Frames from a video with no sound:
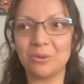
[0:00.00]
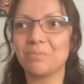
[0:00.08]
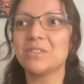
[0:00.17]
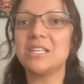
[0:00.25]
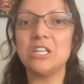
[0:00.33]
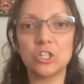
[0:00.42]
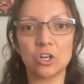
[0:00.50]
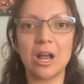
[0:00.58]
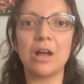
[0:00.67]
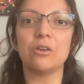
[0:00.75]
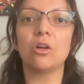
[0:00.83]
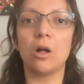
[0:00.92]
teach her how
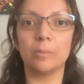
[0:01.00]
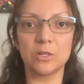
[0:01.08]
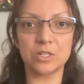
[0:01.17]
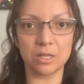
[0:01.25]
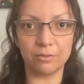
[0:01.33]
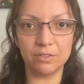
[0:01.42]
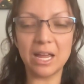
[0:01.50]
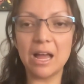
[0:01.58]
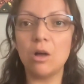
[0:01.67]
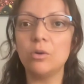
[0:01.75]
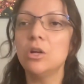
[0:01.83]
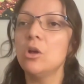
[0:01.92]
to calm herself
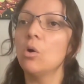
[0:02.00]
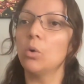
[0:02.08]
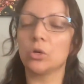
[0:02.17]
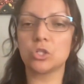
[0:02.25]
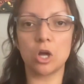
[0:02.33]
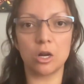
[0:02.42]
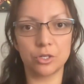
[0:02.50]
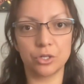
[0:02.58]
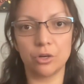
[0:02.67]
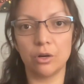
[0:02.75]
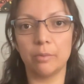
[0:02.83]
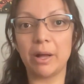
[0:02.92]
down or talk to
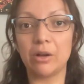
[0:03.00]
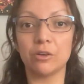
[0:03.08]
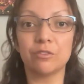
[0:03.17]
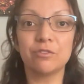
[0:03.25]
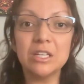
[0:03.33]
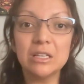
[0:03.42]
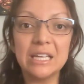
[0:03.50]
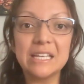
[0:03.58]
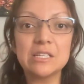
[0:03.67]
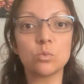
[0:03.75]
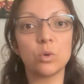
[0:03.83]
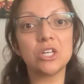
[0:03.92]
her about her
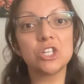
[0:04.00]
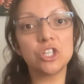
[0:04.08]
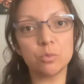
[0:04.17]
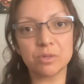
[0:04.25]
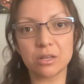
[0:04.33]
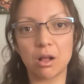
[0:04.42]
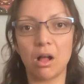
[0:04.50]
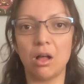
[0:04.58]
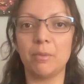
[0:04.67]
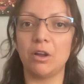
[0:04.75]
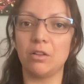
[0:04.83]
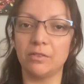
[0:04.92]
feelings when she was calm
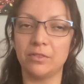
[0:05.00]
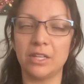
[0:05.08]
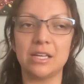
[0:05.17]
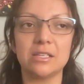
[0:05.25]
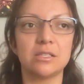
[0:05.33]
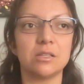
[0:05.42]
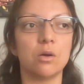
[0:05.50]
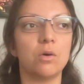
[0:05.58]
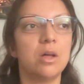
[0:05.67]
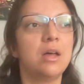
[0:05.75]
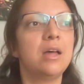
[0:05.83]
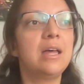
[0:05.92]
and all of this. So
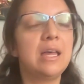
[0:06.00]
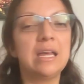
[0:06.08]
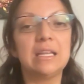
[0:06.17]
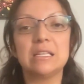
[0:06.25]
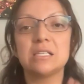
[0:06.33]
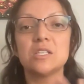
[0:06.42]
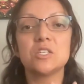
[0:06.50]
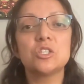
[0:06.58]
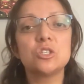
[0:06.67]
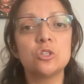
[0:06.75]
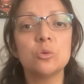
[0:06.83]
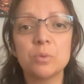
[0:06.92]
this is
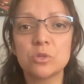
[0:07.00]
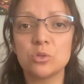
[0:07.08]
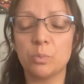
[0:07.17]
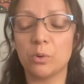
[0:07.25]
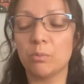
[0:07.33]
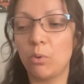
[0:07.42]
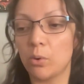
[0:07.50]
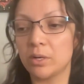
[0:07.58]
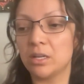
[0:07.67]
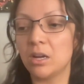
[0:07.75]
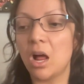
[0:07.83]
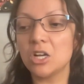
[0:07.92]
super, super important,
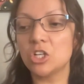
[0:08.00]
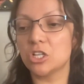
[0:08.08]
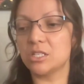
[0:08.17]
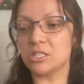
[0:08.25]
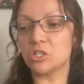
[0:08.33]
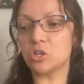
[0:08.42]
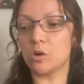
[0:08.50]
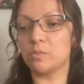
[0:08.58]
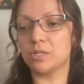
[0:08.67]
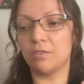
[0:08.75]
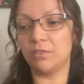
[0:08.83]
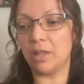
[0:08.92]
not just in terms
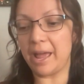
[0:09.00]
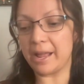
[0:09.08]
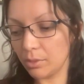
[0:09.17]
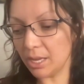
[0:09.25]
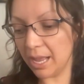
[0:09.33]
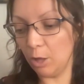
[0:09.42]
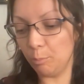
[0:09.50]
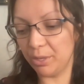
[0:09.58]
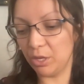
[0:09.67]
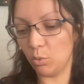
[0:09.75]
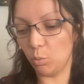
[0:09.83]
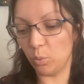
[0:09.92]
of like
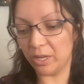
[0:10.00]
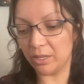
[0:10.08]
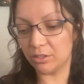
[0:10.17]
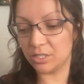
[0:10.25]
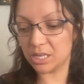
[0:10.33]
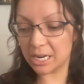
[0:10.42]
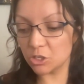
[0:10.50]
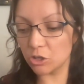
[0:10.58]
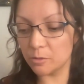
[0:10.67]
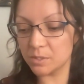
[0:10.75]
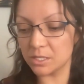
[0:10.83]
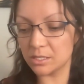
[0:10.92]
helping with
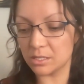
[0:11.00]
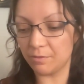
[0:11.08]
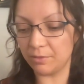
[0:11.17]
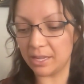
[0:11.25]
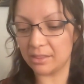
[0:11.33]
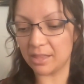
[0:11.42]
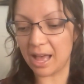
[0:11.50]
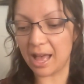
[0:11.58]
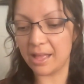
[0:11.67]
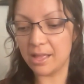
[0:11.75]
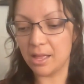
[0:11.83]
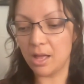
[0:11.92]
tantrums and stuff like that,
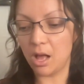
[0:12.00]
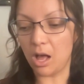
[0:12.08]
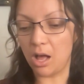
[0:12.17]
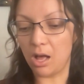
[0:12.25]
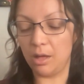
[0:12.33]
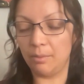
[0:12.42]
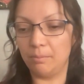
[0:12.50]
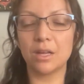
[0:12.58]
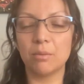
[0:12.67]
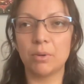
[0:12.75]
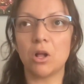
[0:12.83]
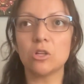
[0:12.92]

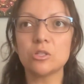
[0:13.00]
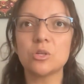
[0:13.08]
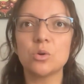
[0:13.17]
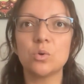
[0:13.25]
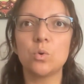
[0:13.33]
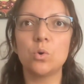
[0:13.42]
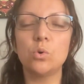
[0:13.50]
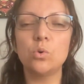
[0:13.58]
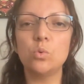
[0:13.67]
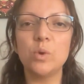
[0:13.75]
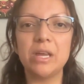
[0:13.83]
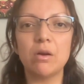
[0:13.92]
but also who
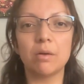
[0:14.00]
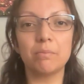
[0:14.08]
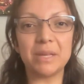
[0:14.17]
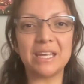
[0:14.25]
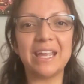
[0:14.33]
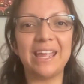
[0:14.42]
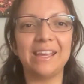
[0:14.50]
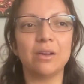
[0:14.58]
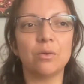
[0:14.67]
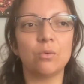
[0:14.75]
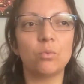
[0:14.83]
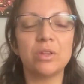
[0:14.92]
we are being
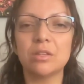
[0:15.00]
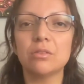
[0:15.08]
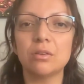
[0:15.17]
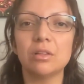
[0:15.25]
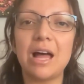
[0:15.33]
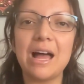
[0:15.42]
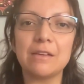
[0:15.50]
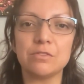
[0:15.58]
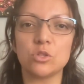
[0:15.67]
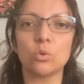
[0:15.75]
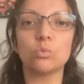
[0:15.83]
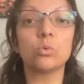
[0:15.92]
within their lives,
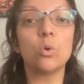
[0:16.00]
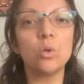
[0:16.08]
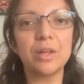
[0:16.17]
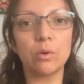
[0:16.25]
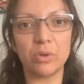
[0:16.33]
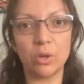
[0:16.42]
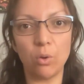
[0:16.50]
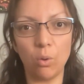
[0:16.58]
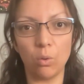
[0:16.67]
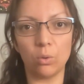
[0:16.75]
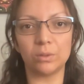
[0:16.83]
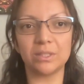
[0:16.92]
the role that we
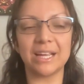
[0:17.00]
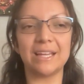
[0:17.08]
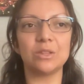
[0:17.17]
hold and the